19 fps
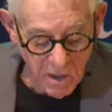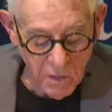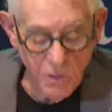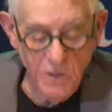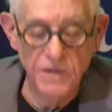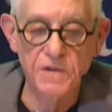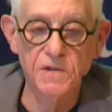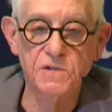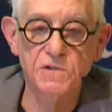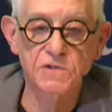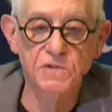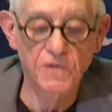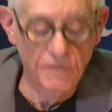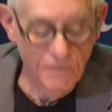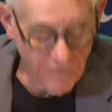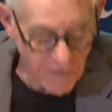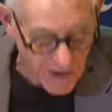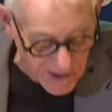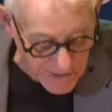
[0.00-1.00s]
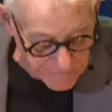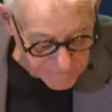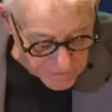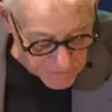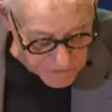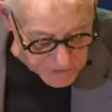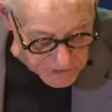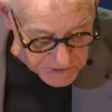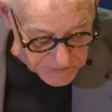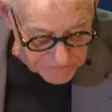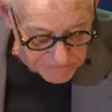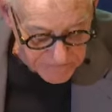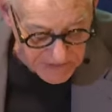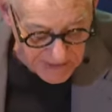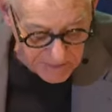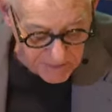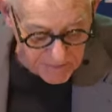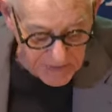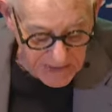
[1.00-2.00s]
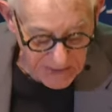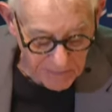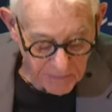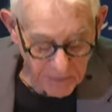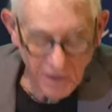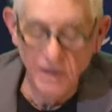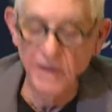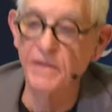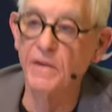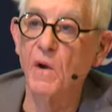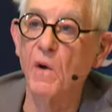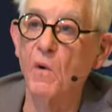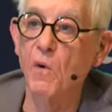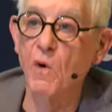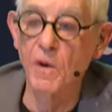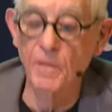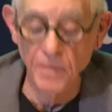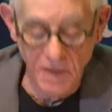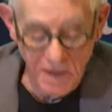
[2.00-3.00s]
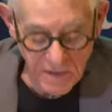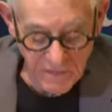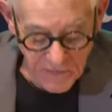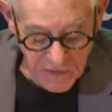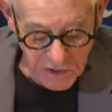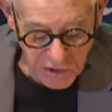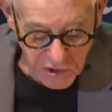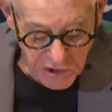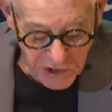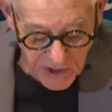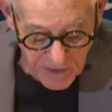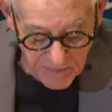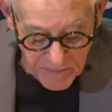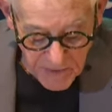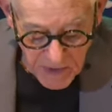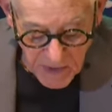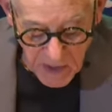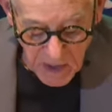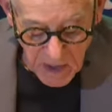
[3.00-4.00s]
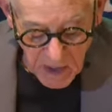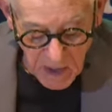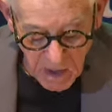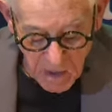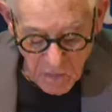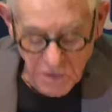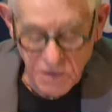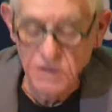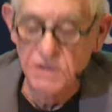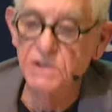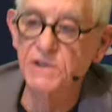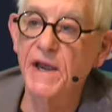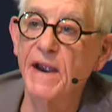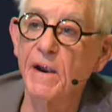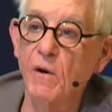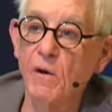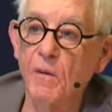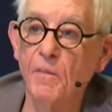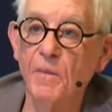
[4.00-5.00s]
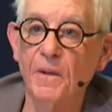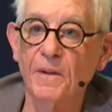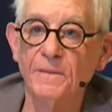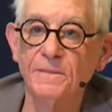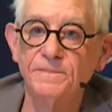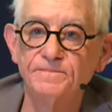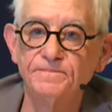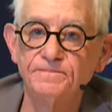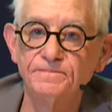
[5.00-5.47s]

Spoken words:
with the survivors and people in the orbit of the ship, was terrible.